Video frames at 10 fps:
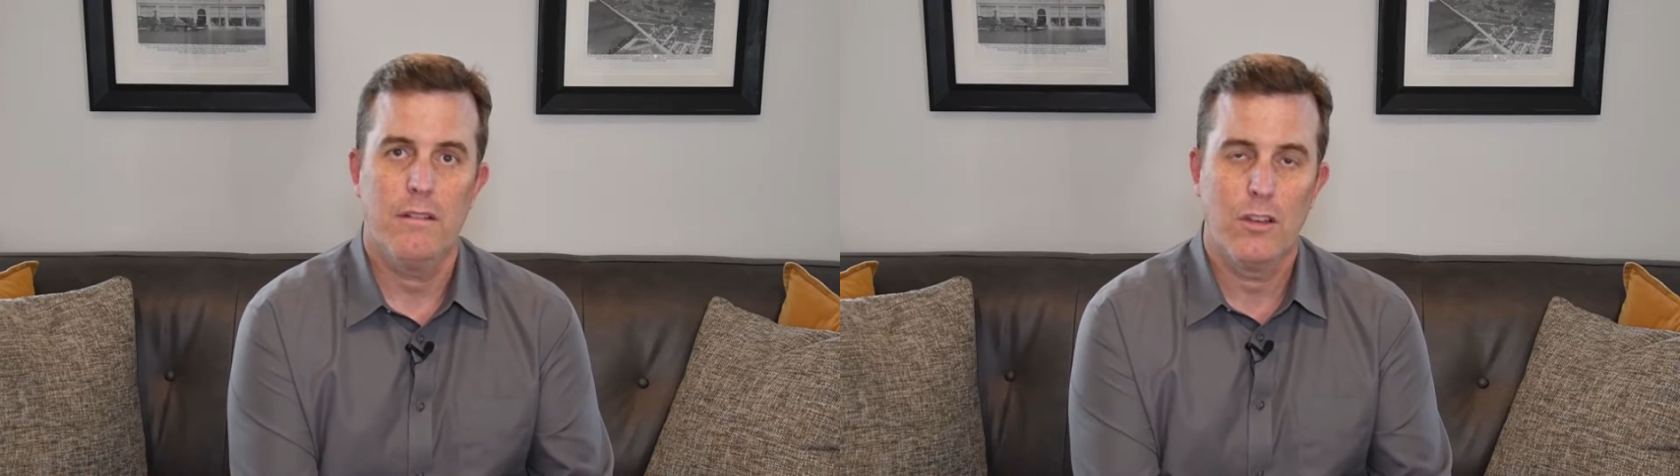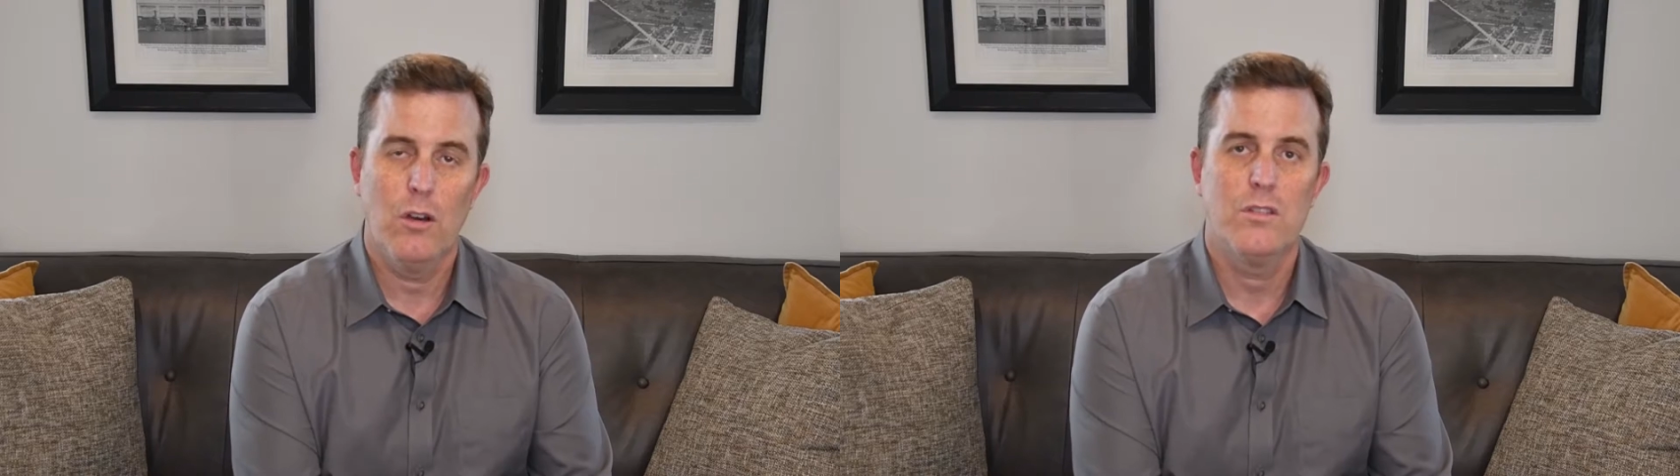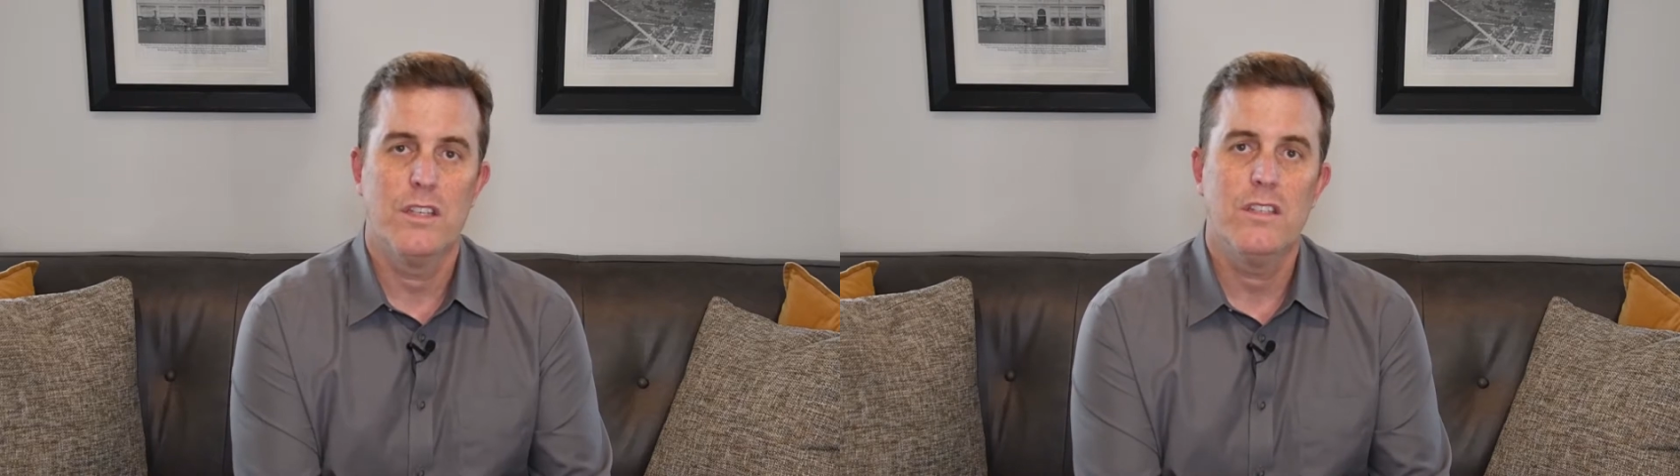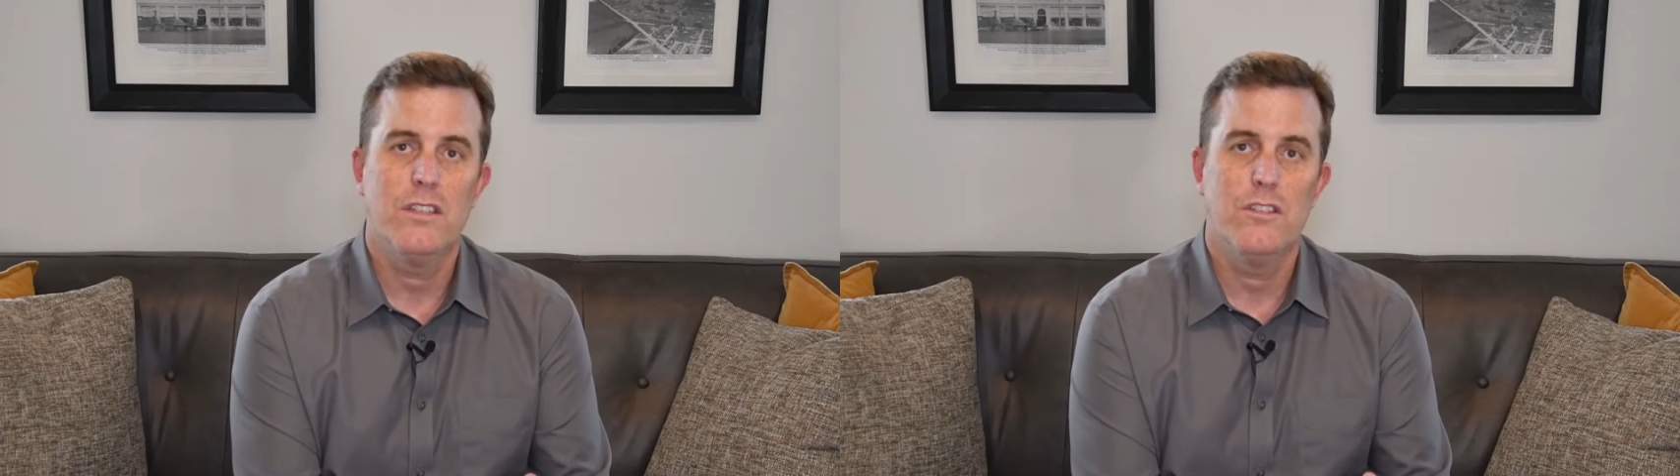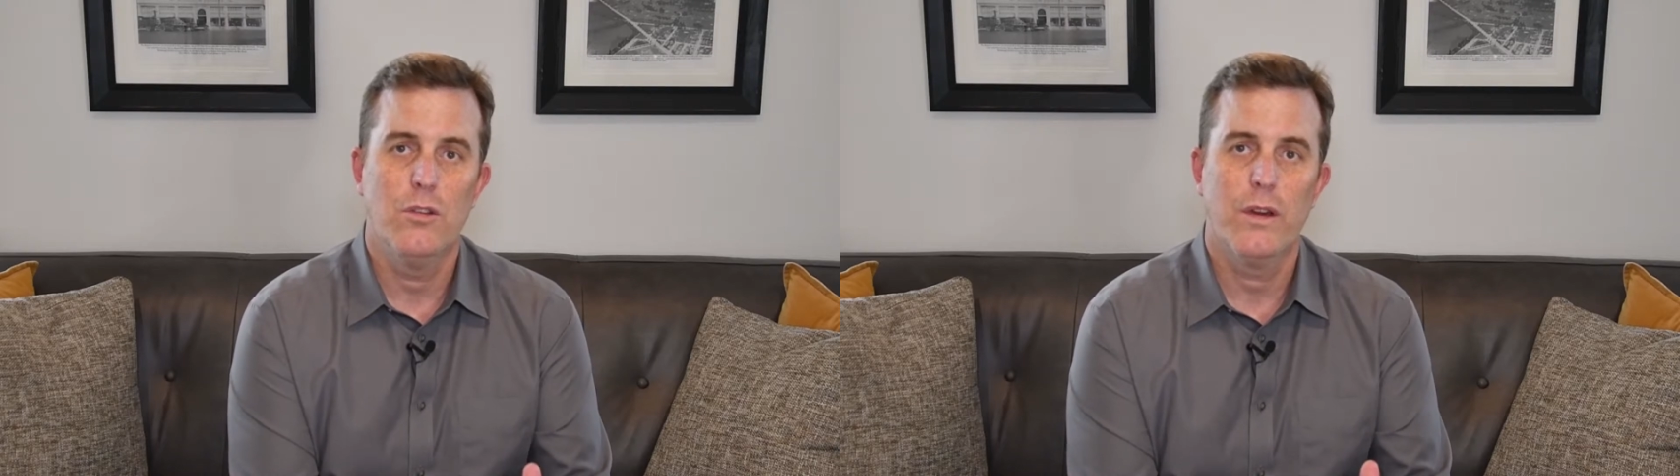goes
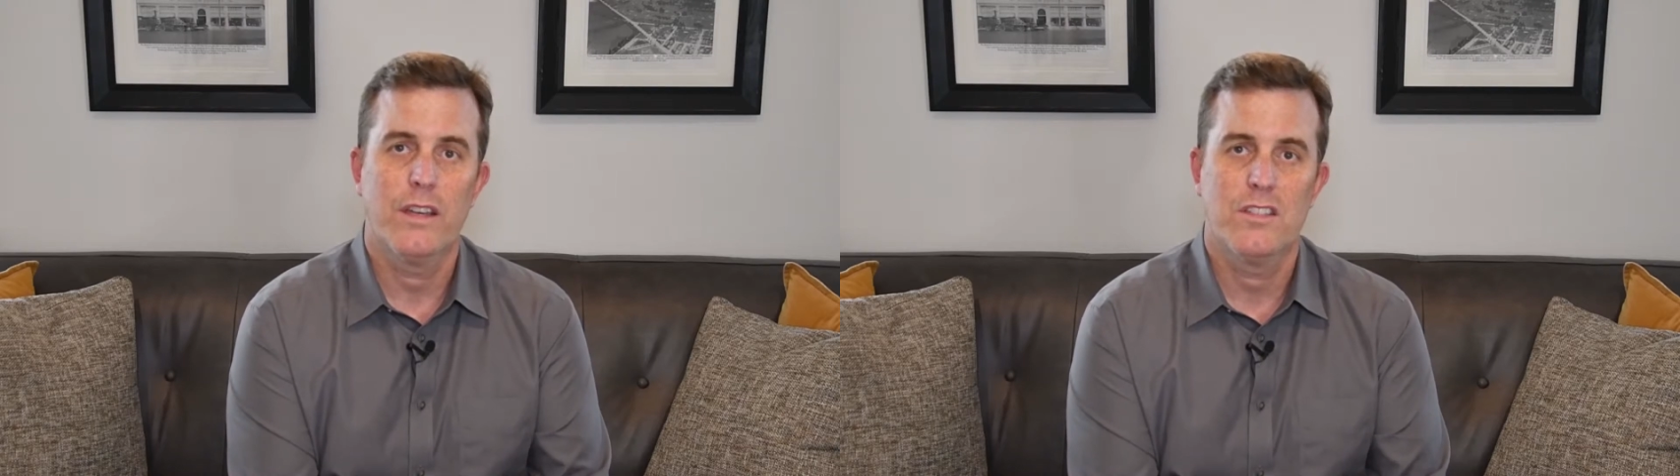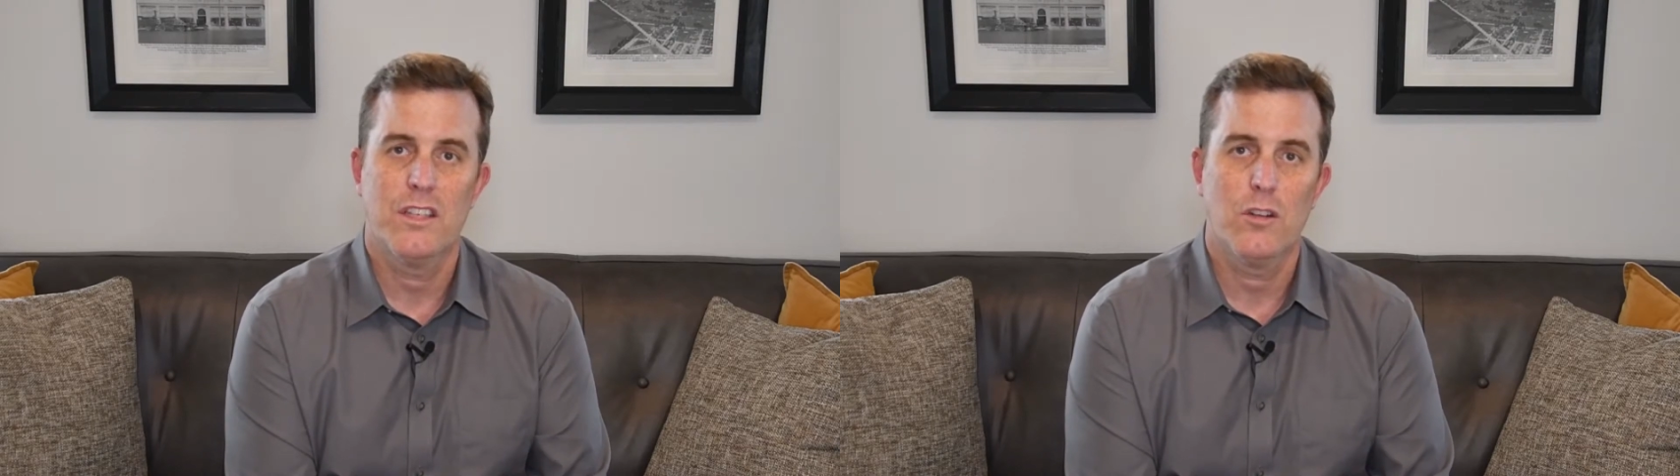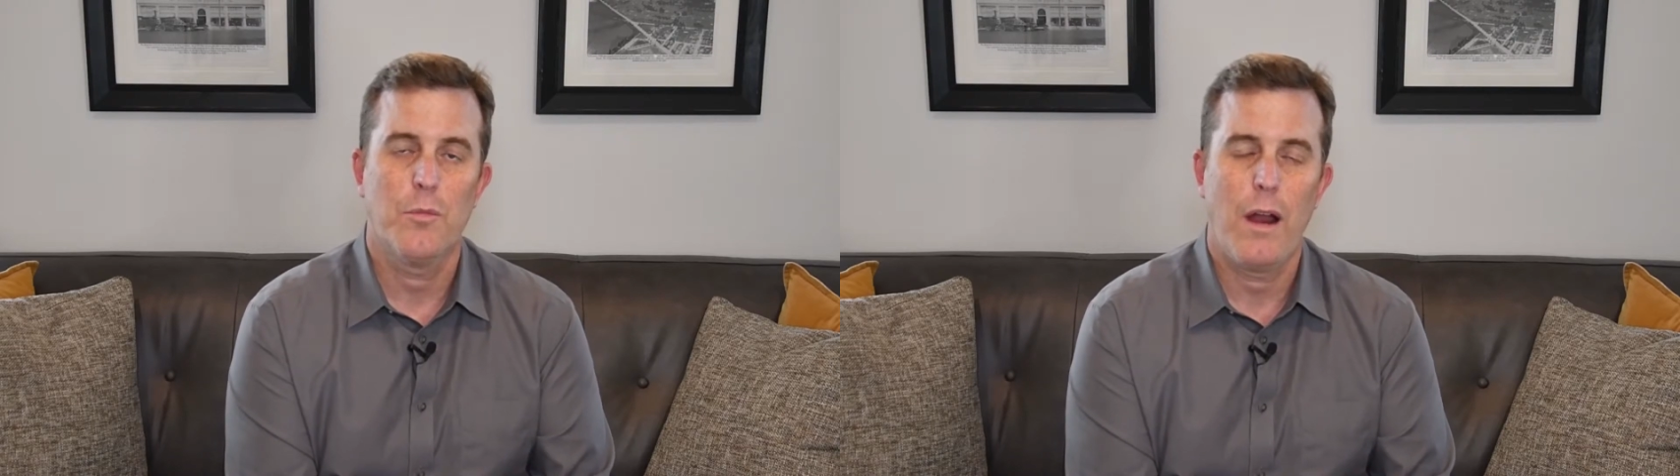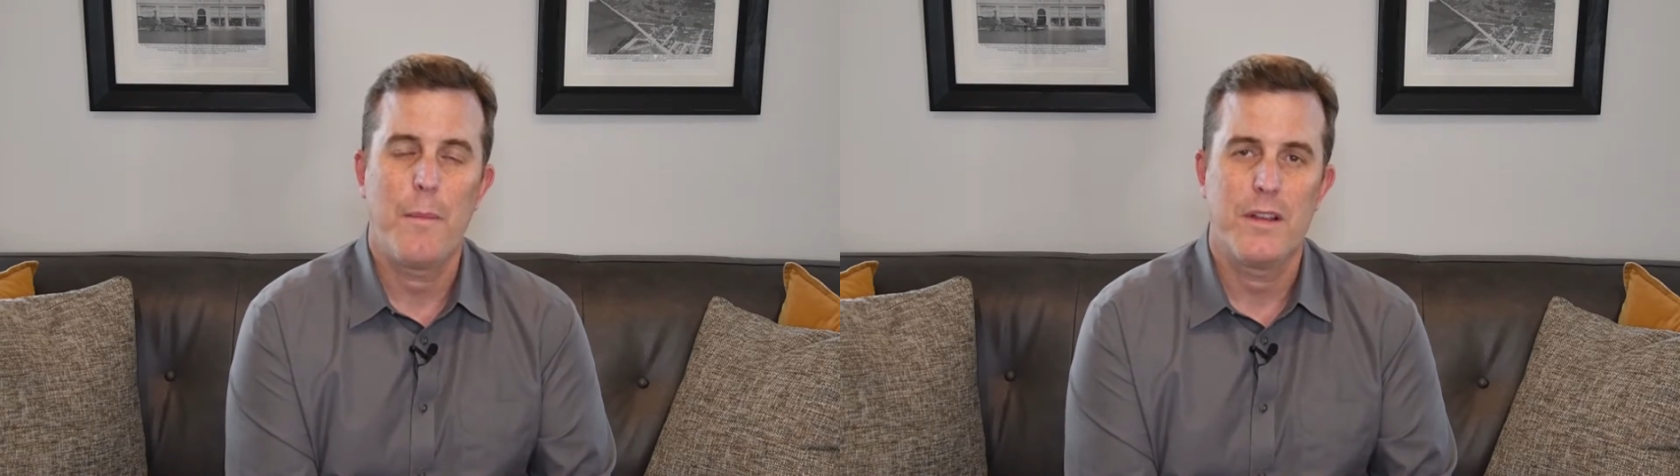into doing a single property